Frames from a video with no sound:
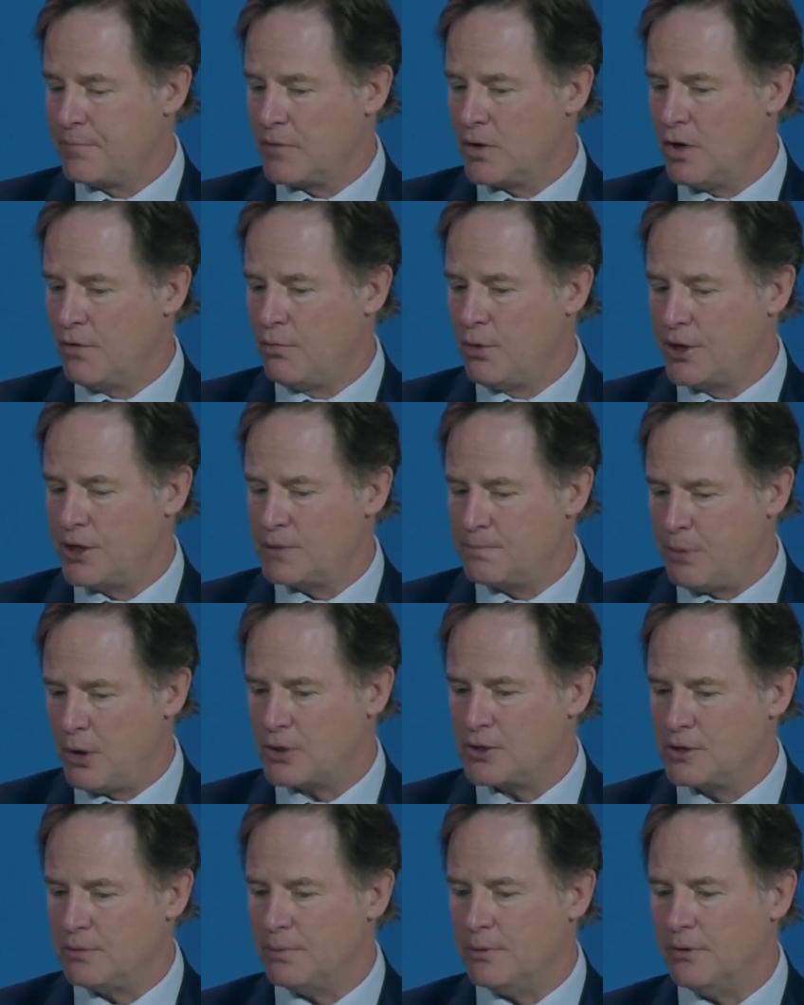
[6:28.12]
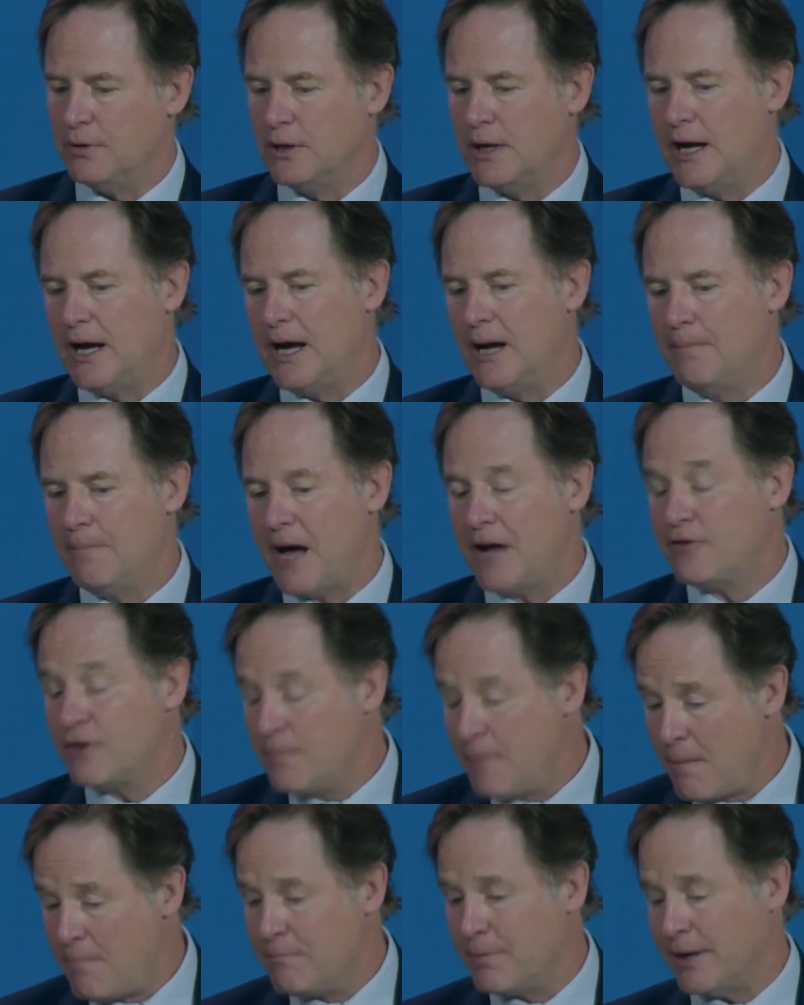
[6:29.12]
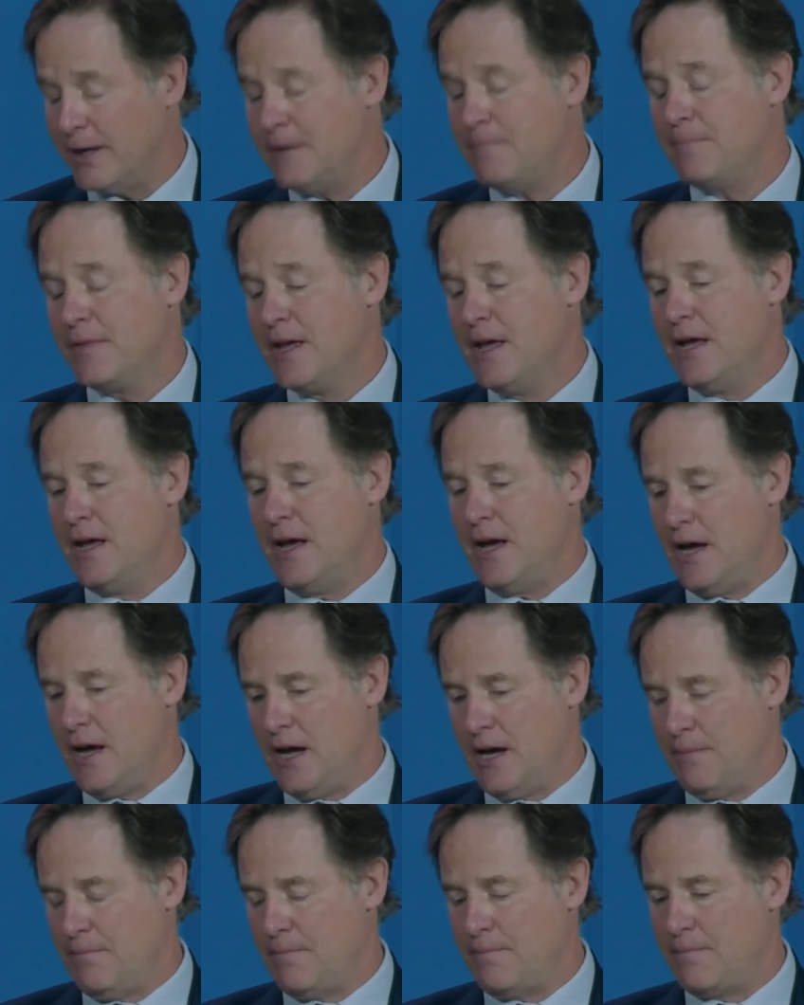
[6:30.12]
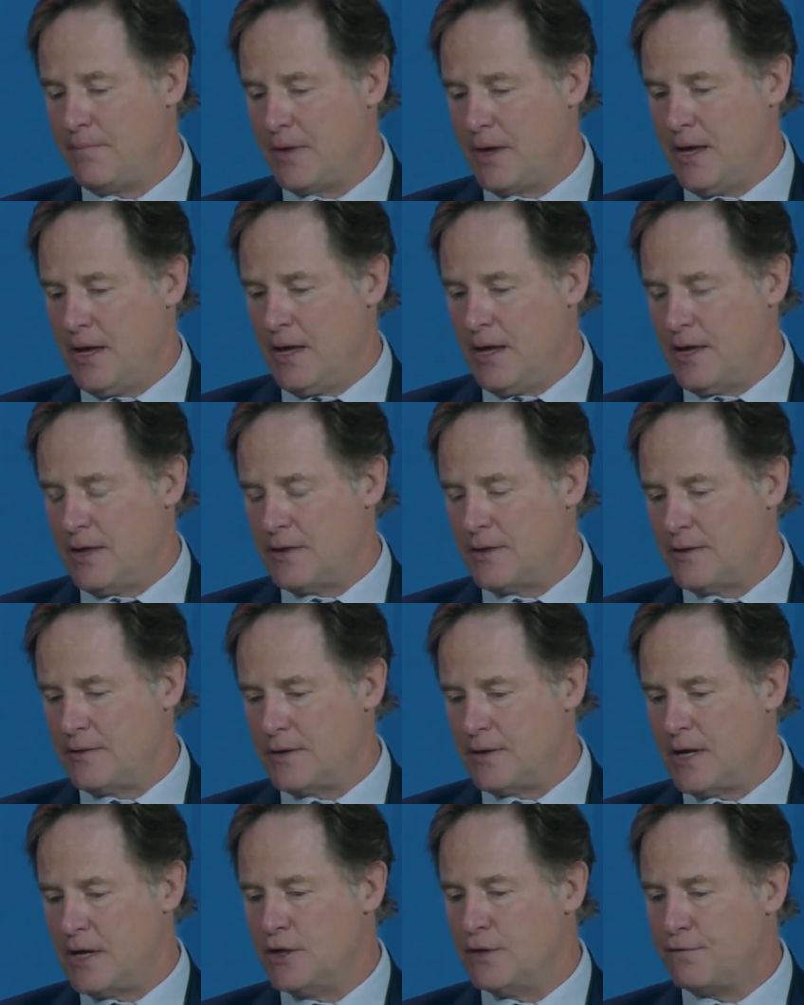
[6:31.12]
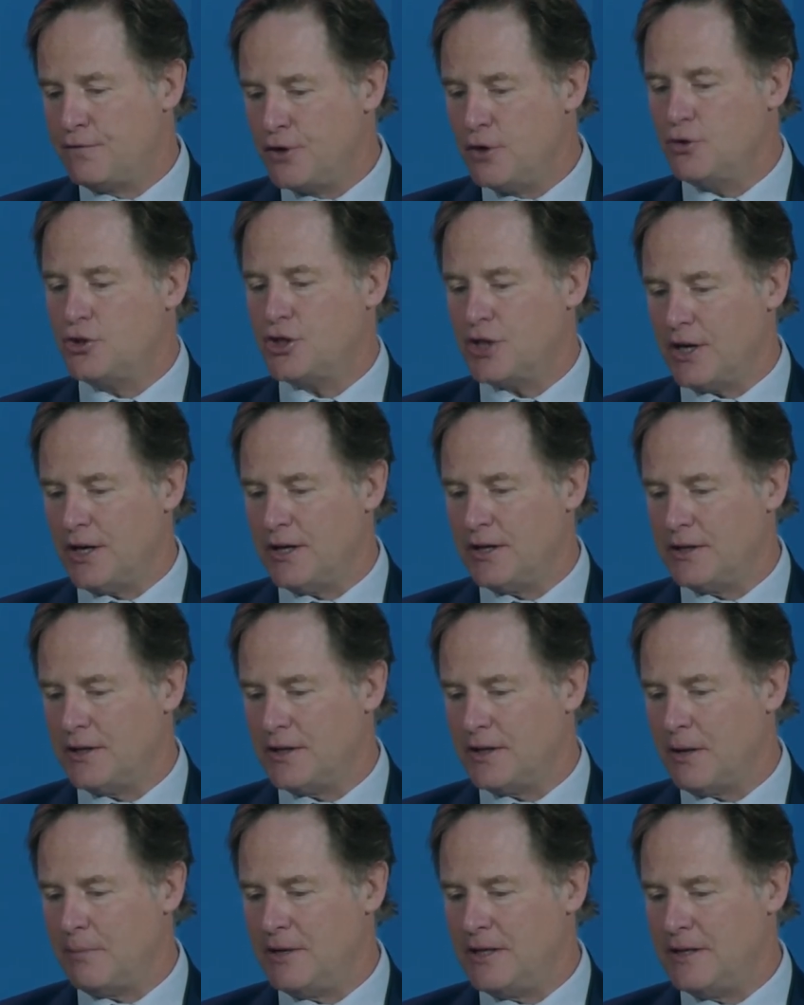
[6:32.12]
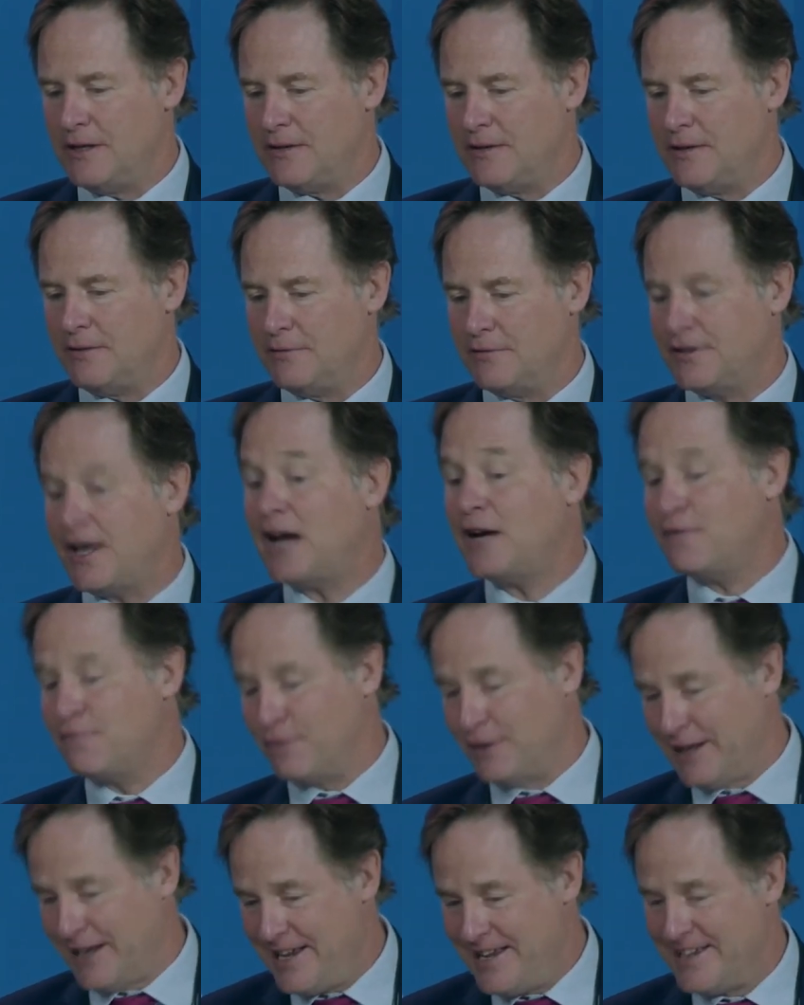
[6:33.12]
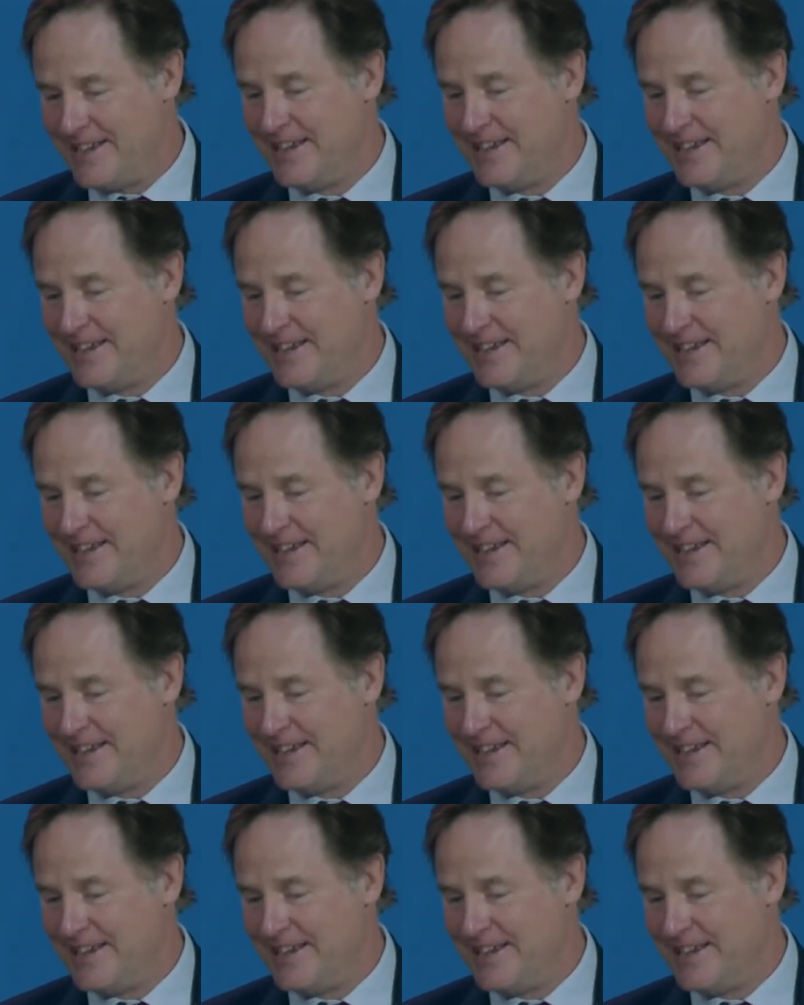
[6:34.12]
of what is possible. Um, and remember, um, in the future, I mean, thankfully,